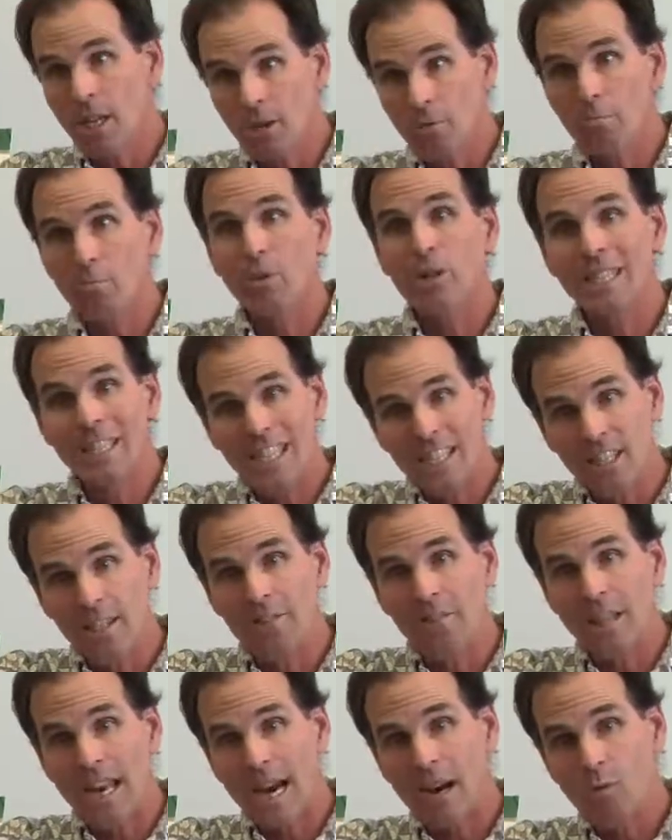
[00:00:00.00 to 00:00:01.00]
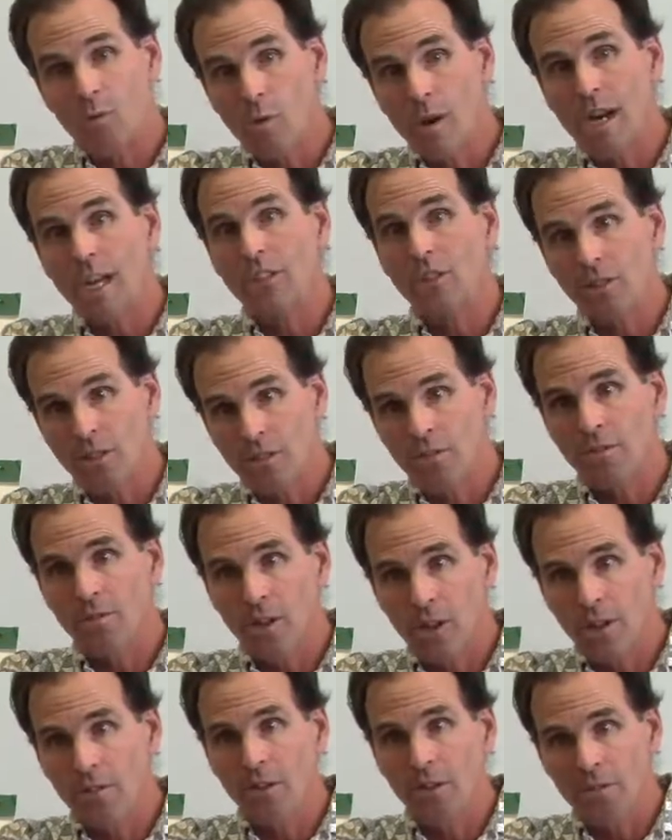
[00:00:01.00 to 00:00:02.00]
predictive that was
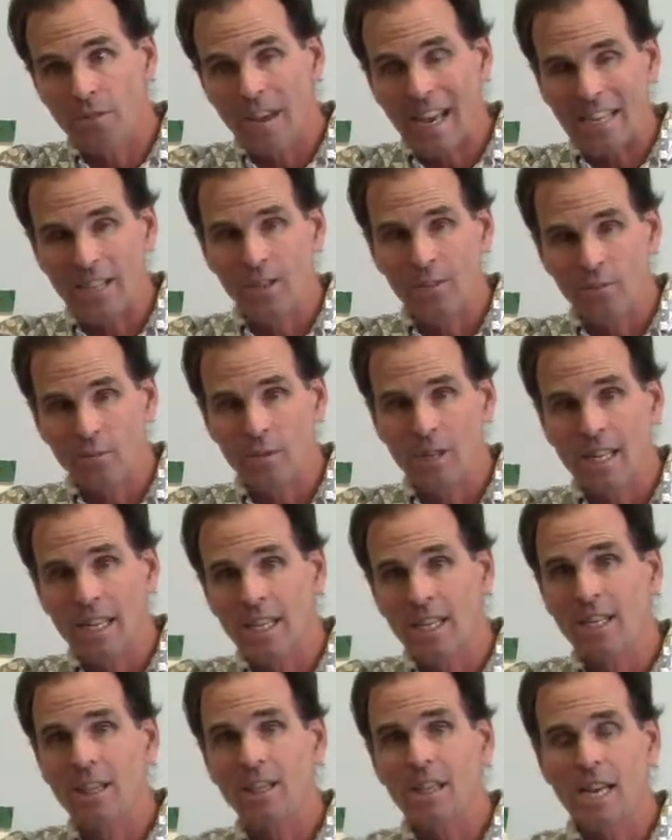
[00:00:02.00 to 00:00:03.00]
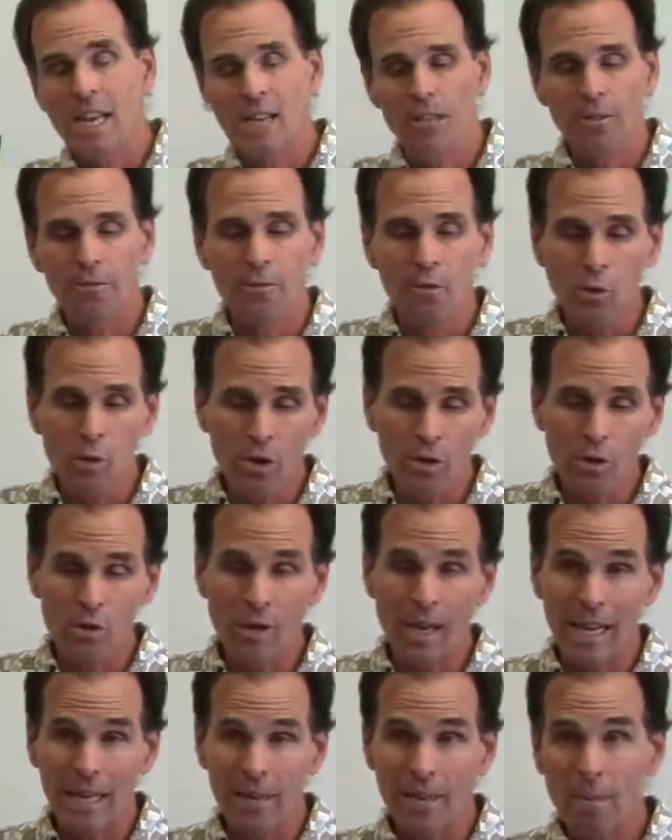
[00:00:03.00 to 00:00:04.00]
of effective reading at the end of 4th
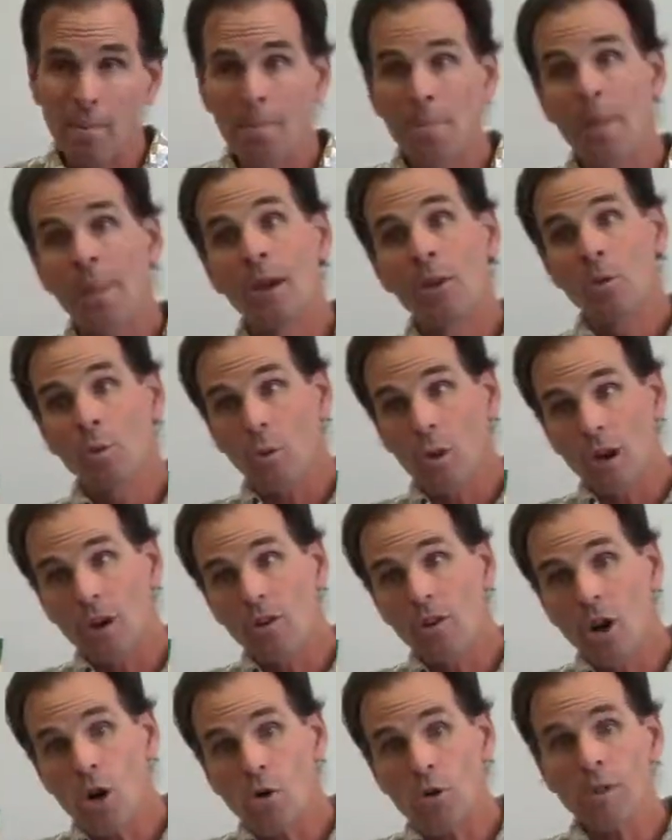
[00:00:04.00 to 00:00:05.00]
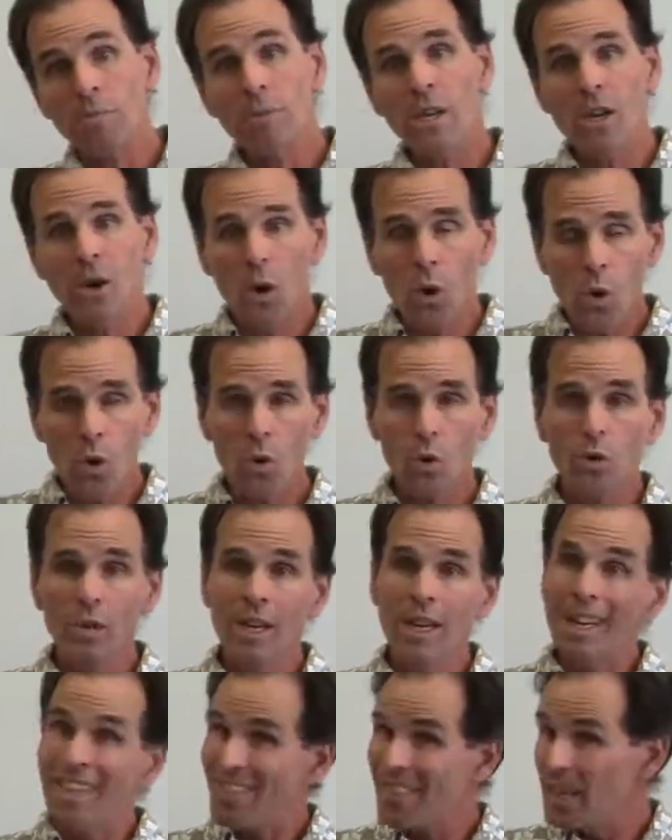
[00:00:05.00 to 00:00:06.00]
grade. Well, lo and behold,
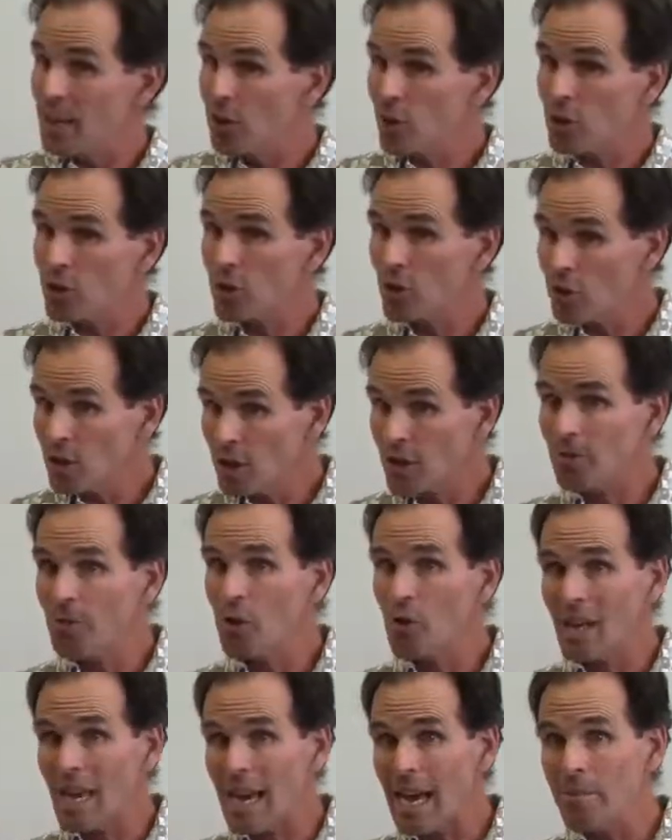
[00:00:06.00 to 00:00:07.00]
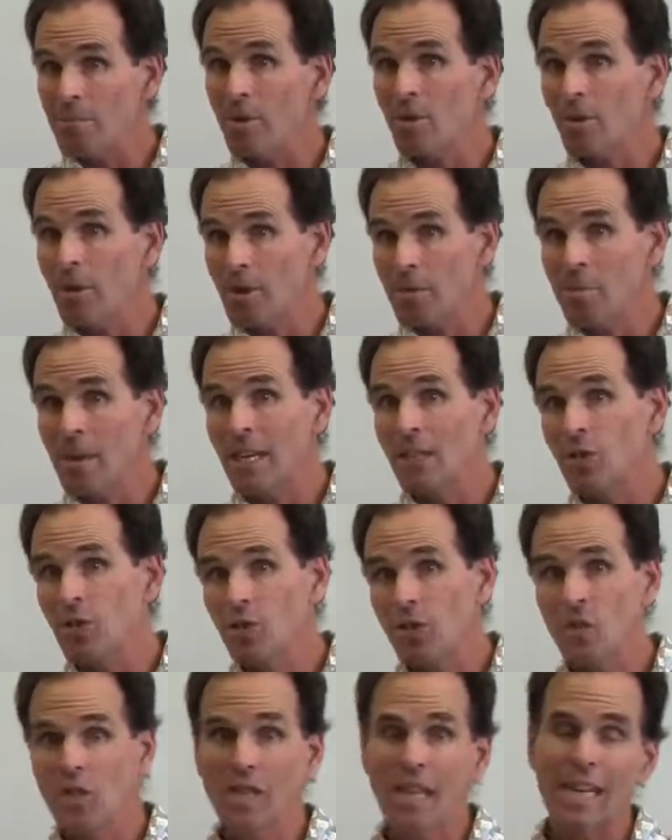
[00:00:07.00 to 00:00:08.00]
they also took vocabulary
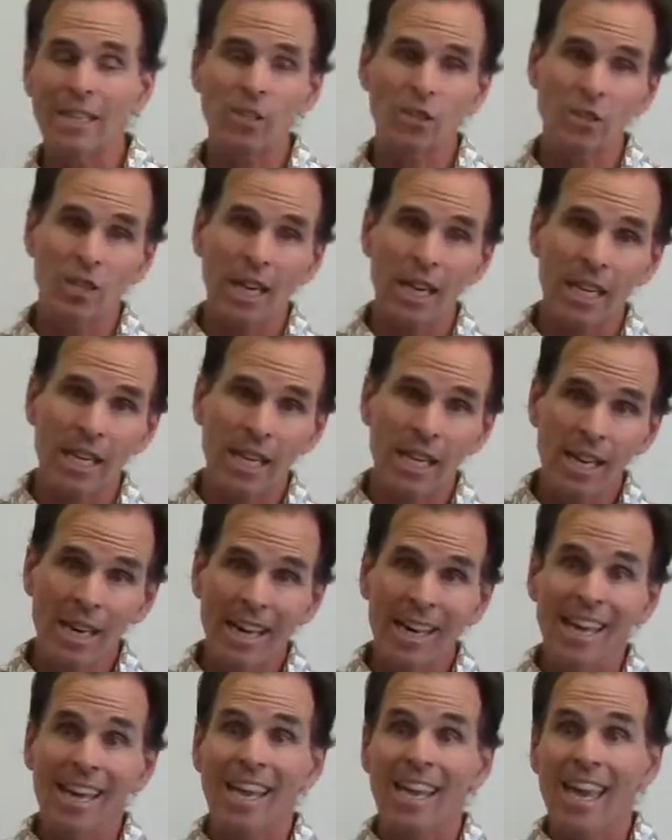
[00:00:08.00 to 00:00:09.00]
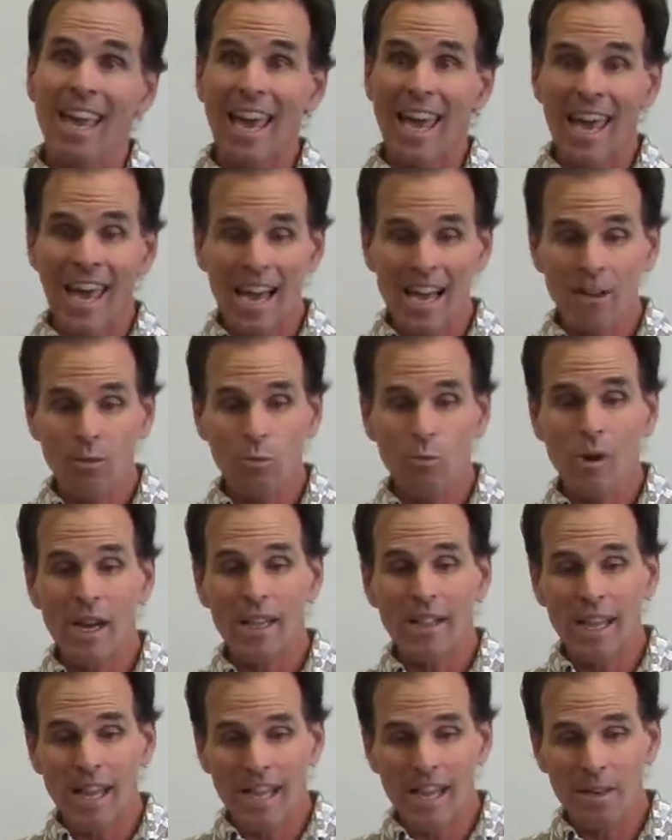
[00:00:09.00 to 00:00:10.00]
measures in that study, and
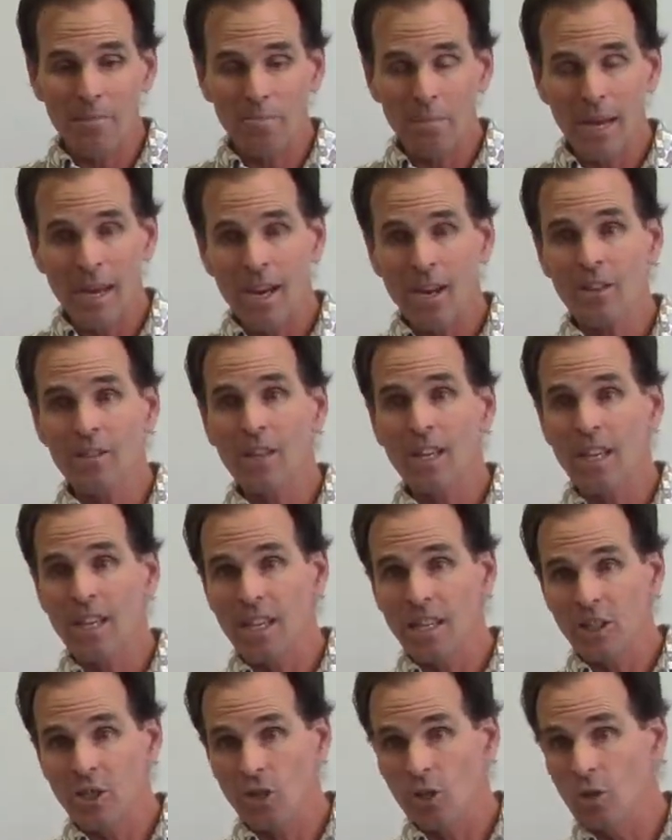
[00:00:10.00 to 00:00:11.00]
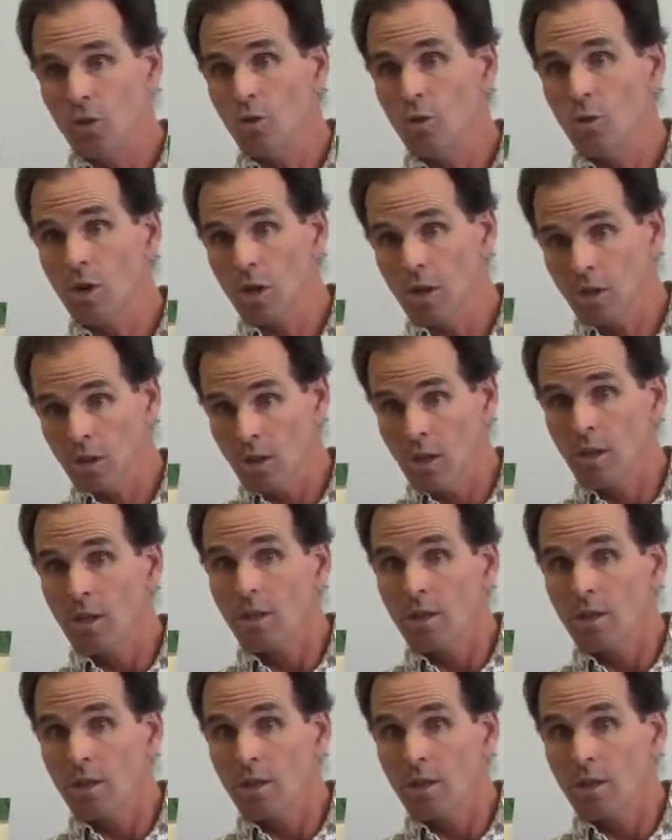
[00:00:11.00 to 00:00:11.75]
when they compared the kids who were,